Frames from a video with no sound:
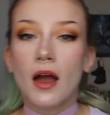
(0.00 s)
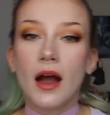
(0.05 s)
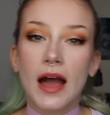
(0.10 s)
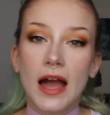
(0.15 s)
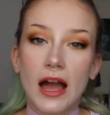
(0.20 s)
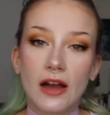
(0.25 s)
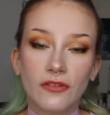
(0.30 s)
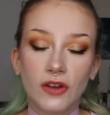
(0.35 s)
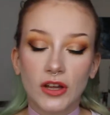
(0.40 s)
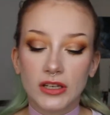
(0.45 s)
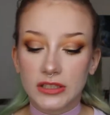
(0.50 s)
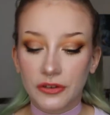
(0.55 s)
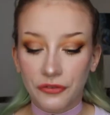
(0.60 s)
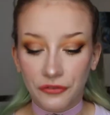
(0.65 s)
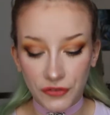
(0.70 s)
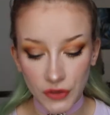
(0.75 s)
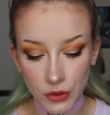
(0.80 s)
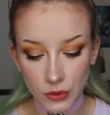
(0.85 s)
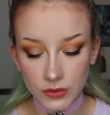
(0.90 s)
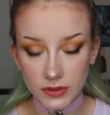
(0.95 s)
I have like
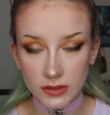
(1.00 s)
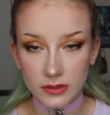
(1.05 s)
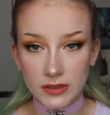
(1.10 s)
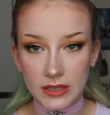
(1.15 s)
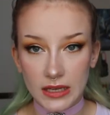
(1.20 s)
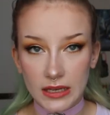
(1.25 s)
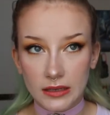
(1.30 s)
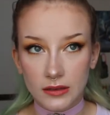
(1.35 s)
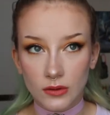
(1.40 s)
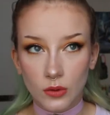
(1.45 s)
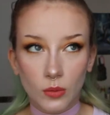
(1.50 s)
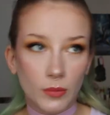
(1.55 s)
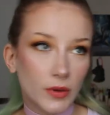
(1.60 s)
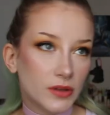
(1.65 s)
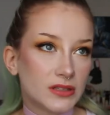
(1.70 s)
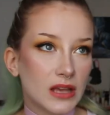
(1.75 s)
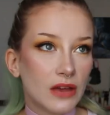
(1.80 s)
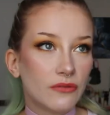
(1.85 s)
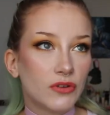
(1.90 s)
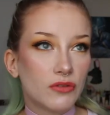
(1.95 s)
diffusers in
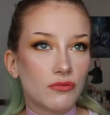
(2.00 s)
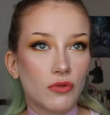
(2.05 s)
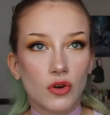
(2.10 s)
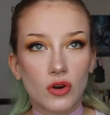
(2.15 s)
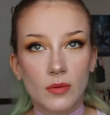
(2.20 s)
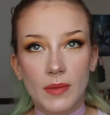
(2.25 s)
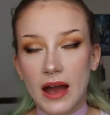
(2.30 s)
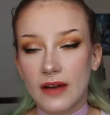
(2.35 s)
almost every room.